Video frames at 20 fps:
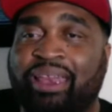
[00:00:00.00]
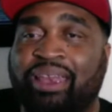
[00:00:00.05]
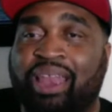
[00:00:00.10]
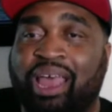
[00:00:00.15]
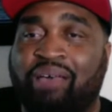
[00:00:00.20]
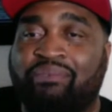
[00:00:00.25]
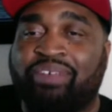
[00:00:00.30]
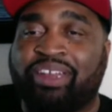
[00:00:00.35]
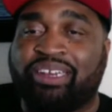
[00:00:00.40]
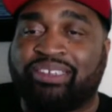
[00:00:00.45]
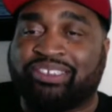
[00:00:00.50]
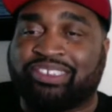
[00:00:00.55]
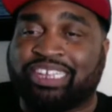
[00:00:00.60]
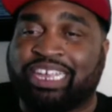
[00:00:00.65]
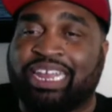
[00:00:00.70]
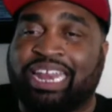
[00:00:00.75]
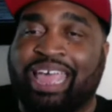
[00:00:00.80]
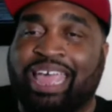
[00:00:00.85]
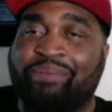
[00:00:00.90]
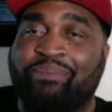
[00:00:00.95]
Loving to see
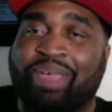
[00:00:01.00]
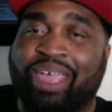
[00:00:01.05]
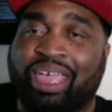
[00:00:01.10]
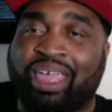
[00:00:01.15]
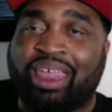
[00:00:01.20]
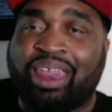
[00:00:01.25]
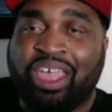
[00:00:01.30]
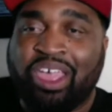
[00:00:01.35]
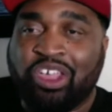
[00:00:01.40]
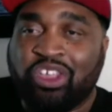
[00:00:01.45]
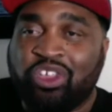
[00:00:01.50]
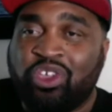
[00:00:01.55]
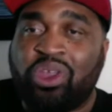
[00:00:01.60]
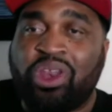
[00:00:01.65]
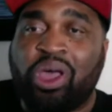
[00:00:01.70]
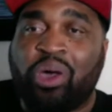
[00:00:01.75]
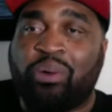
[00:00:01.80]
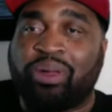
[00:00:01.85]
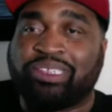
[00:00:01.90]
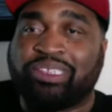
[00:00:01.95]
that, man. You
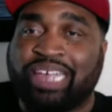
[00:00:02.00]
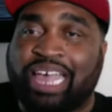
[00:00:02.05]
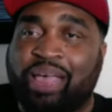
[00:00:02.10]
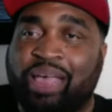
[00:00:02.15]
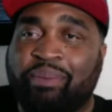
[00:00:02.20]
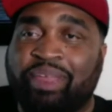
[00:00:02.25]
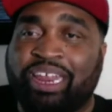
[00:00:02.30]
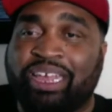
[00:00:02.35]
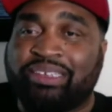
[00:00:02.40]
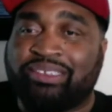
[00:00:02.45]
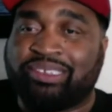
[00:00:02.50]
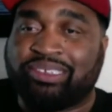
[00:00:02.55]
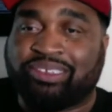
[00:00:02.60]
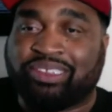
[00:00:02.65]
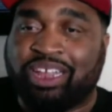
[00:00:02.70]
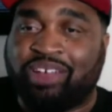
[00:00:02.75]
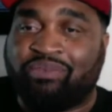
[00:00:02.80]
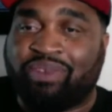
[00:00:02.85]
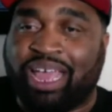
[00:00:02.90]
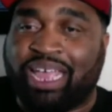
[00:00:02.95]
know what time it is and
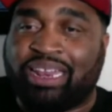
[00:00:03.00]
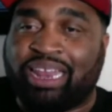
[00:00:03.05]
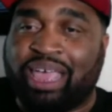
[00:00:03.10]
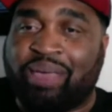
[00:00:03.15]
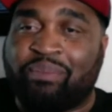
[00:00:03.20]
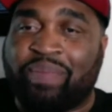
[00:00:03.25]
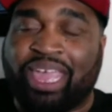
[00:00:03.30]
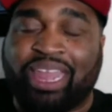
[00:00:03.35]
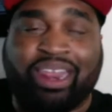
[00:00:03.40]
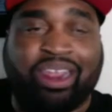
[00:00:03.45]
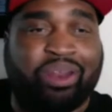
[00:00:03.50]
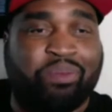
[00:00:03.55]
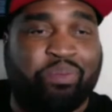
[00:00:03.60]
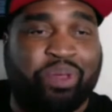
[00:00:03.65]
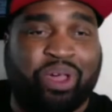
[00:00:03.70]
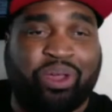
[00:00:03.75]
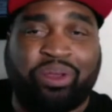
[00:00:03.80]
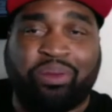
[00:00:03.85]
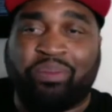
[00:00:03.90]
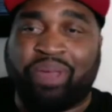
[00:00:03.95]
stuff like that, man, in the
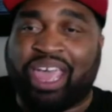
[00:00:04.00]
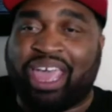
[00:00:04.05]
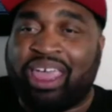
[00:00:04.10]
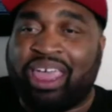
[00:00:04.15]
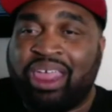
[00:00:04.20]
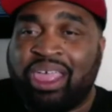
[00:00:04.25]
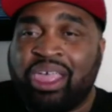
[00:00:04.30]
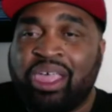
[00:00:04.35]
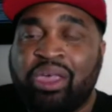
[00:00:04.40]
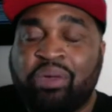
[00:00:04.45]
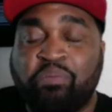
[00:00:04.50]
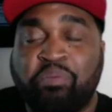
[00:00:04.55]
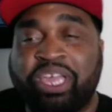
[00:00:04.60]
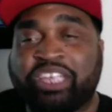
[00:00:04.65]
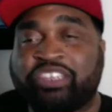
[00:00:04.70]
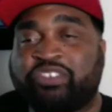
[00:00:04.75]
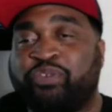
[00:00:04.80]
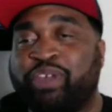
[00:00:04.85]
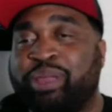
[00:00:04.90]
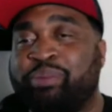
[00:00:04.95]
building, man.
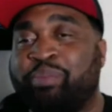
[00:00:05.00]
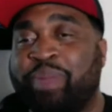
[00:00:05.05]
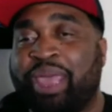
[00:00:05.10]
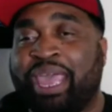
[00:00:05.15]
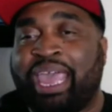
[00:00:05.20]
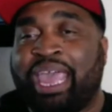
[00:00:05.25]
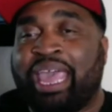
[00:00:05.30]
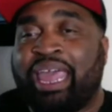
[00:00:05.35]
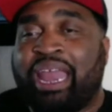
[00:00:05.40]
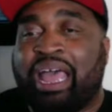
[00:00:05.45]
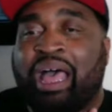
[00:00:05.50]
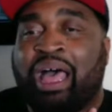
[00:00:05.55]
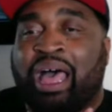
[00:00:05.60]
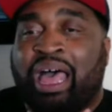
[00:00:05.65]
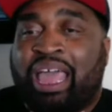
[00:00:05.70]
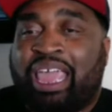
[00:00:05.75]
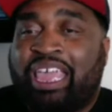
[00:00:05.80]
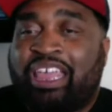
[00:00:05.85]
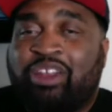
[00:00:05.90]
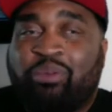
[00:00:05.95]
Misfit, man.
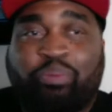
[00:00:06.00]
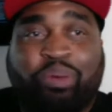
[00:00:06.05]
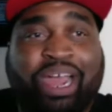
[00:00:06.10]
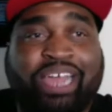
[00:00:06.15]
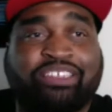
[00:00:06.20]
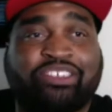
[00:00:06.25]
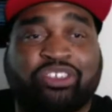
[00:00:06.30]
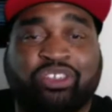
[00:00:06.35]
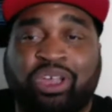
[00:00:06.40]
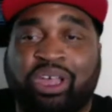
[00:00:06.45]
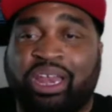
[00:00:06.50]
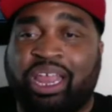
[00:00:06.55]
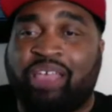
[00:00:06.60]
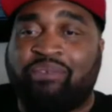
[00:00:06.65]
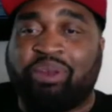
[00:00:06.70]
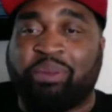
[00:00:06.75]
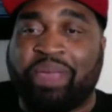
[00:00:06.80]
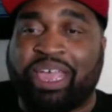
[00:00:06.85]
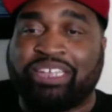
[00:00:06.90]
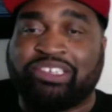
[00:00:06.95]
Enterprises, good
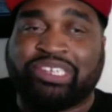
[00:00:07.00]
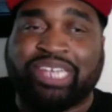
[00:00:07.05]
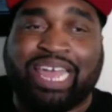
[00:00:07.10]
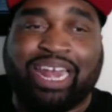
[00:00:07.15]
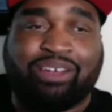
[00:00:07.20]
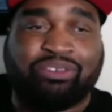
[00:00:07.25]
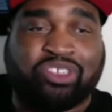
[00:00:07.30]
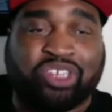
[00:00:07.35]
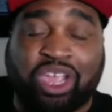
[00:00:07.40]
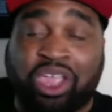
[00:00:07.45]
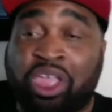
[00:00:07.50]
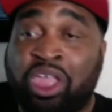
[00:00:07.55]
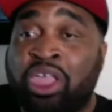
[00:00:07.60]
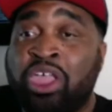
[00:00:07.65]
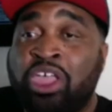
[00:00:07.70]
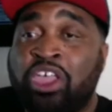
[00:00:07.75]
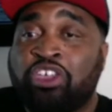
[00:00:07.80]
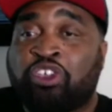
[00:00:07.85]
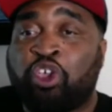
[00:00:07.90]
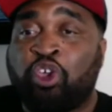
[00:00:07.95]
evening, man. Shout out to you.
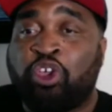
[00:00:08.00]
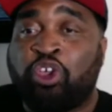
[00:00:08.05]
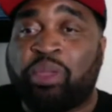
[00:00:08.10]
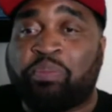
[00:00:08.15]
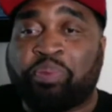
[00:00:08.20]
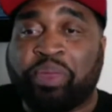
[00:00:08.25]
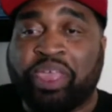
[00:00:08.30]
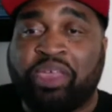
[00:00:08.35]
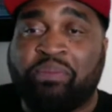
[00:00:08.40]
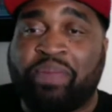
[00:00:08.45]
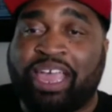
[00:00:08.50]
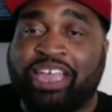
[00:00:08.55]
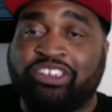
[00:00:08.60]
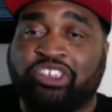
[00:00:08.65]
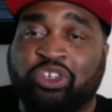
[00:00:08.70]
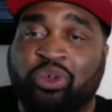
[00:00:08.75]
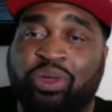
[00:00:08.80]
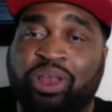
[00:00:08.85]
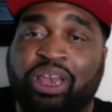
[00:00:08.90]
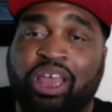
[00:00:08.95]
QDP, man,
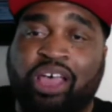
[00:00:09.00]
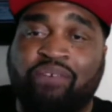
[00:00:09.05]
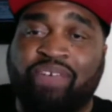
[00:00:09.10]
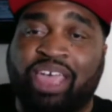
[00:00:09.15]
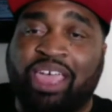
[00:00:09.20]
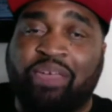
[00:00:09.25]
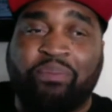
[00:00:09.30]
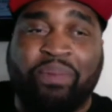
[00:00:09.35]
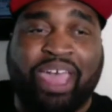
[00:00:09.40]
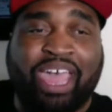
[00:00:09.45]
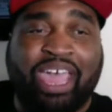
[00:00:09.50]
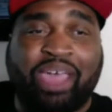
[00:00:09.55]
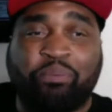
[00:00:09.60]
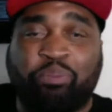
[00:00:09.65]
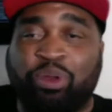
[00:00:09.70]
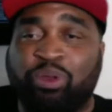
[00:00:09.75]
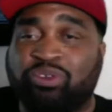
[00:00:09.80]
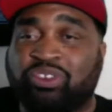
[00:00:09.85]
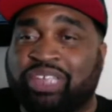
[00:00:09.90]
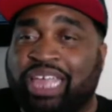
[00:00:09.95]
showing love. Hey, man,
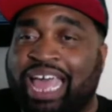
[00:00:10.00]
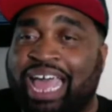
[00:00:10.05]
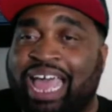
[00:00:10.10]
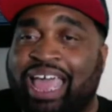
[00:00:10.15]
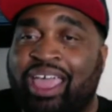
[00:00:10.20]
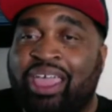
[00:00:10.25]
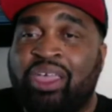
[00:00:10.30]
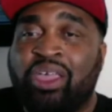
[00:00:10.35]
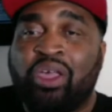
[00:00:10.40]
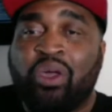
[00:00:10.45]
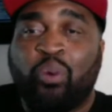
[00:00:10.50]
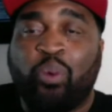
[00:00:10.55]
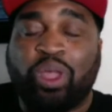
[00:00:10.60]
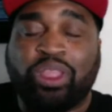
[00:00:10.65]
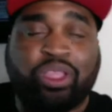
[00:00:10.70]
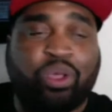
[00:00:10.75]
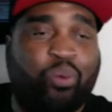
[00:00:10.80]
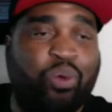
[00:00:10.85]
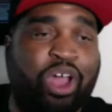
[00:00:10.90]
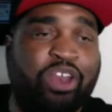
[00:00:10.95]
Blue Sky with
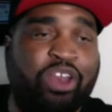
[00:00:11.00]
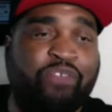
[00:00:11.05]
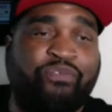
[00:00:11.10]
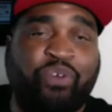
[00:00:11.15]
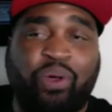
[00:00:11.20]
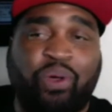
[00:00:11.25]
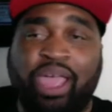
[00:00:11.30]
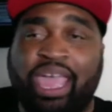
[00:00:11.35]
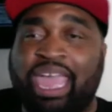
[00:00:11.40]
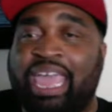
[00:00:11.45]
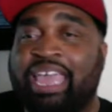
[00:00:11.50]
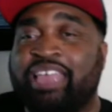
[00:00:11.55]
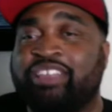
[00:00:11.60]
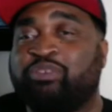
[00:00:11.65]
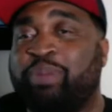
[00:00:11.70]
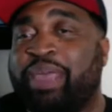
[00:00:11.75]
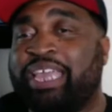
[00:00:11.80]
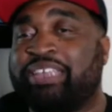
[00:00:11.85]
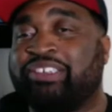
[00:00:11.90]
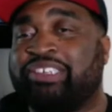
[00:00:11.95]
the wonderful hands,
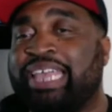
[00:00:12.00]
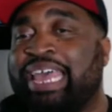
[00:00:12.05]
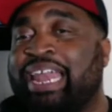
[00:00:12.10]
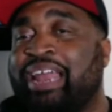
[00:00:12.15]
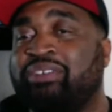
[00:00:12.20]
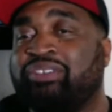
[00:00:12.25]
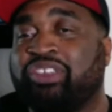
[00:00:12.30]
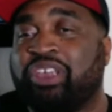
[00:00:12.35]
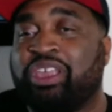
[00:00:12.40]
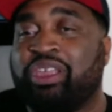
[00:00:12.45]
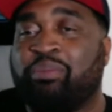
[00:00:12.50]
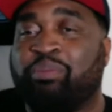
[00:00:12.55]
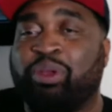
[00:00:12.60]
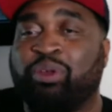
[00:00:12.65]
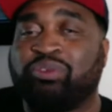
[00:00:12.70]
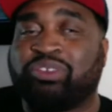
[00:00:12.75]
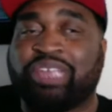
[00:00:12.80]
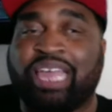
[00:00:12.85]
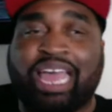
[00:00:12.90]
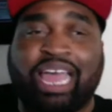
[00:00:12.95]
man. Shout out to you, Blue
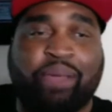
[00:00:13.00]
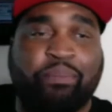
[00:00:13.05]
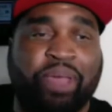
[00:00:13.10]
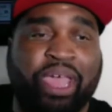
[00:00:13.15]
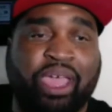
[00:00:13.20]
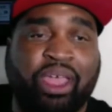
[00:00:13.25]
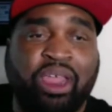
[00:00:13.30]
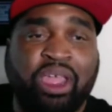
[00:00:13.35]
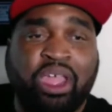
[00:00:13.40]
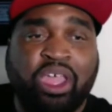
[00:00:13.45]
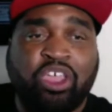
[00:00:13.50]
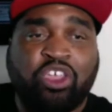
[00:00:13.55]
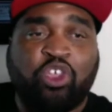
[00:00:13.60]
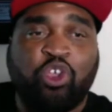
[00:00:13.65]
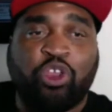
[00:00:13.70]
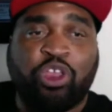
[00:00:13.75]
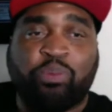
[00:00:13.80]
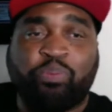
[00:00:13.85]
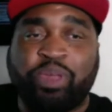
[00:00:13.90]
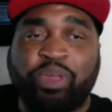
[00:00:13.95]
Sky, man.
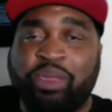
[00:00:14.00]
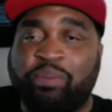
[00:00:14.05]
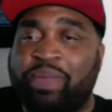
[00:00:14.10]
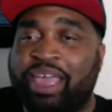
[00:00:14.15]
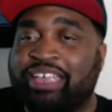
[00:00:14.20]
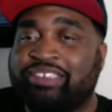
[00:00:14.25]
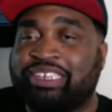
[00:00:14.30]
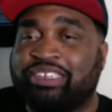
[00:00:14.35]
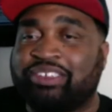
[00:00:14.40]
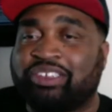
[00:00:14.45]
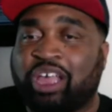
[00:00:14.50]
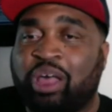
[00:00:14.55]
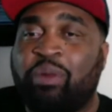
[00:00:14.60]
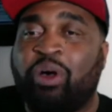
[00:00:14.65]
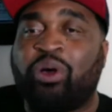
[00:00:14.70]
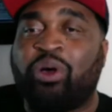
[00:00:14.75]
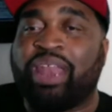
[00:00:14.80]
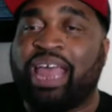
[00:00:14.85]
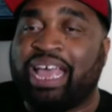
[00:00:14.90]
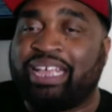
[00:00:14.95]
QDP, man, says, come
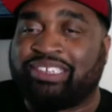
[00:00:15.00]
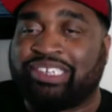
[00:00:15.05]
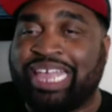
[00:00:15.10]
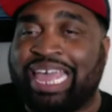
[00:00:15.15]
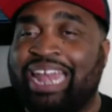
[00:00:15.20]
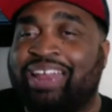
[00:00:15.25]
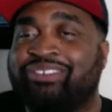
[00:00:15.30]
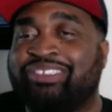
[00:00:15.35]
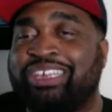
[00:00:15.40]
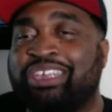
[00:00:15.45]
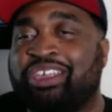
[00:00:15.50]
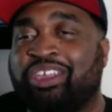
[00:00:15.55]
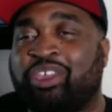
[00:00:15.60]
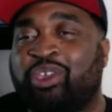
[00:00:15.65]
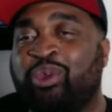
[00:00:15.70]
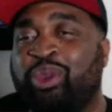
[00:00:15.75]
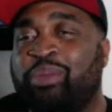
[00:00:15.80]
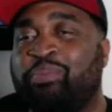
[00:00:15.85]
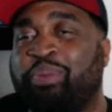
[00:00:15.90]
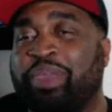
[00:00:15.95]
on now. Shout out to you,
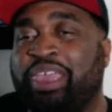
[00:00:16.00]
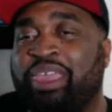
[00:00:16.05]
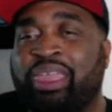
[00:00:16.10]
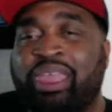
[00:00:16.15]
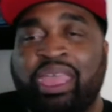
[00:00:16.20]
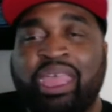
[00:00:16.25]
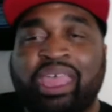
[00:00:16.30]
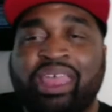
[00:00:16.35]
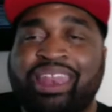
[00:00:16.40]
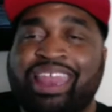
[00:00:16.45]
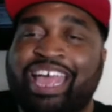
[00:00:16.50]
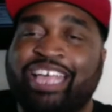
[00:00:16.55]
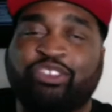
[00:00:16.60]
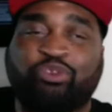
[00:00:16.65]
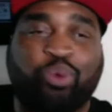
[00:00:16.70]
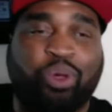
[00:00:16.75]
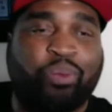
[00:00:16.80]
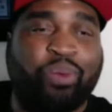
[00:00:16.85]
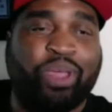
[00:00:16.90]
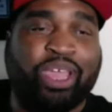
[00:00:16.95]
QDP. That's
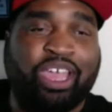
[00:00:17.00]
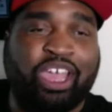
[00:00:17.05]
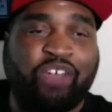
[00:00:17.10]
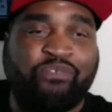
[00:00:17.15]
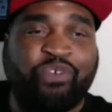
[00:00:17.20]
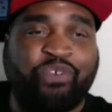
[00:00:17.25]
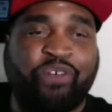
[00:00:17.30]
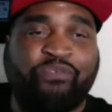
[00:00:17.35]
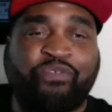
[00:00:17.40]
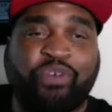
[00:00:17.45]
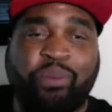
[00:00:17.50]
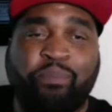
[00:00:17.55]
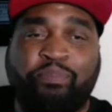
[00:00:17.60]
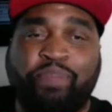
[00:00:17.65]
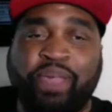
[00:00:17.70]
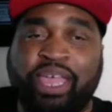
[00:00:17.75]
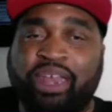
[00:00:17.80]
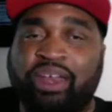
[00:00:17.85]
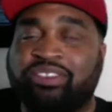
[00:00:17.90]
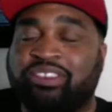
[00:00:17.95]
what we're here for, from
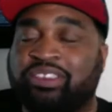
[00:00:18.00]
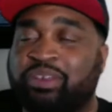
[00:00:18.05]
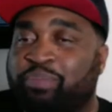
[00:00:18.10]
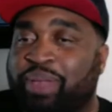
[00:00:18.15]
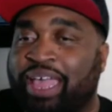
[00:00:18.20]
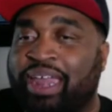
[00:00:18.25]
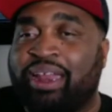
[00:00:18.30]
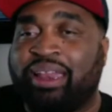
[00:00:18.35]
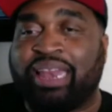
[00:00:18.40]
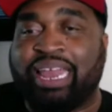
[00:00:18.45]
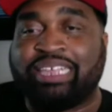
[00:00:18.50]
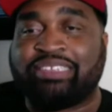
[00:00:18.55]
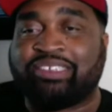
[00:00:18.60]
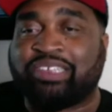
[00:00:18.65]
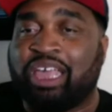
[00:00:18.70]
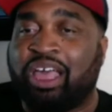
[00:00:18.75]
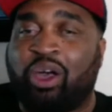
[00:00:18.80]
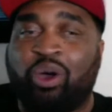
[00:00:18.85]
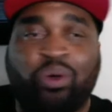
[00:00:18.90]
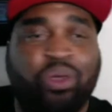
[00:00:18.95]
bitter to better. Let's
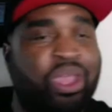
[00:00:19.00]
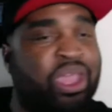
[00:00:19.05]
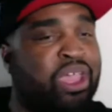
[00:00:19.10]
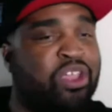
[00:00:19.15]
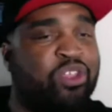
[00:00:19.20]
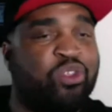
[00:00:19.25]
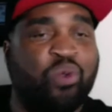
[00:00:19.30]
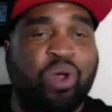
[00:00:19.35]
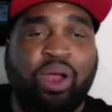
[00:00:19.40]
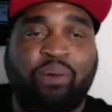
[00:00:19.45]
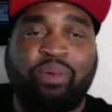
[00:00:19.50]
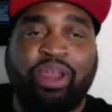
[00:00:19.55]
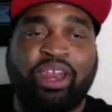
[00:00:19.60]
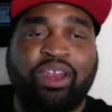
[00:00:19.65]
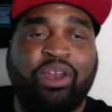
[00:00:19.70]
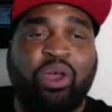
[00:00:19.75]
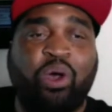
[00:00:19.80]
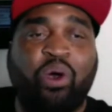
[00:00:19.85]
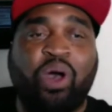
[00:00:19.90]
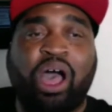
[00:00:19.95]
go. You already
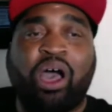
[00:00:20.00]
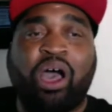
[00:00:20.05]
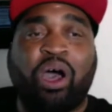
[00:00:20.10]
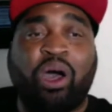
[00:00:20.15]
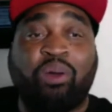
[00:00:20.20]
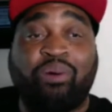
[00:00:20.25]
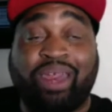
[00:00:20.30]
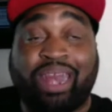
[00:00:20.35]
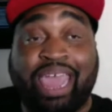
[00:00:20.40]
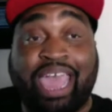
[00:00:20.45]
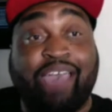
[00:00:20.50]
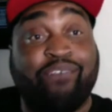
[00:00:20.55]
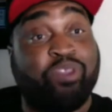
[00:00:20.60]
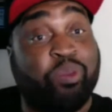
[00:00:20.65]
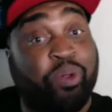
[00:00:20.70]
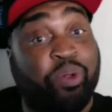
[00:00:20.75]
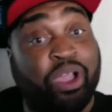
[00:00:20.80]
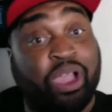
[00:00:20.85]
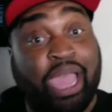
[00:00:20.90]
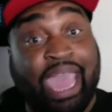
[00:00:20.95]
know. I already have the
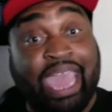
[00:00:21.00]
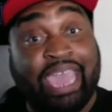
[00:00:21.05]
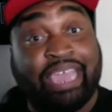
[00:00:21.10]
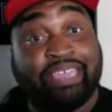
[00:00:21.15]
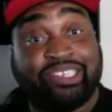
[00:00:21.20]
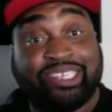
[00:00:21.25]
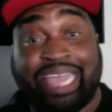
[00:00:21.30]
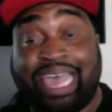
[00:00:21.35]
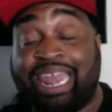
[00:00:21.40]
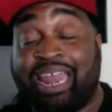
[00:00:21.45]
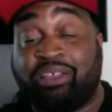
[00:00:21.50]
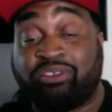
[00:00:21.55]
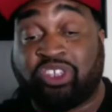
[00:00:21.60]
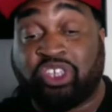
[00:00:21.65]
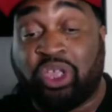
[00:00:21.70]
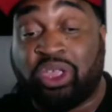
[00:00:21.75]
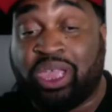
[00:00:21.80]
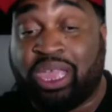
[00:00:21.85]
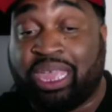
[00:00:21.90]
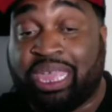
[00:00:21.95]
book. Hey, shout out
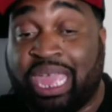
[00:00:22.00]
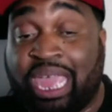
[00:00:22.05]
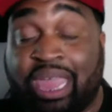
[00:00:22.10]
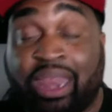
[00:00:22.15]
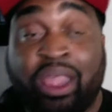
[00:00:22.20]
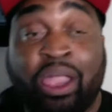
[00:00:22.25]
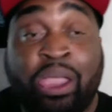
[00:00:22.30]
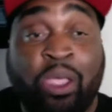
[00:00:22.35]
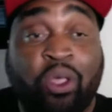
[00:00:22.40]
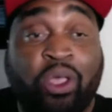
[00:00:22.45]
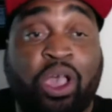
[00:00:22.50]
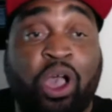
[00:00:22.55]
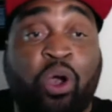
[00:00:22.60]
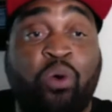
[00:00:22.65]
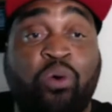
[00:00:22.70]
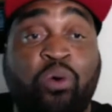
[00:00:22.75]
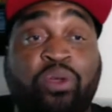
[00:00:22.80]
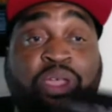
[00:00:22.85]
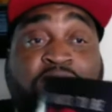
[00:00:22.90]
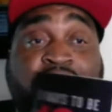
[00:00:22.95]
to you again.
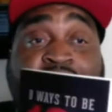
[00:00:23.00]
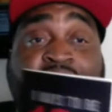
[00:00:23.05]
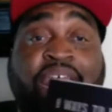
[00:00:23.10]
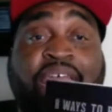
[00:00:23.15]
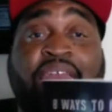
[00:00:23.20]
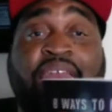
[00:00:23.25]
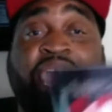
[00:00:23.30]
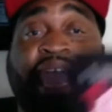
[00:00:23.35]
Go get it.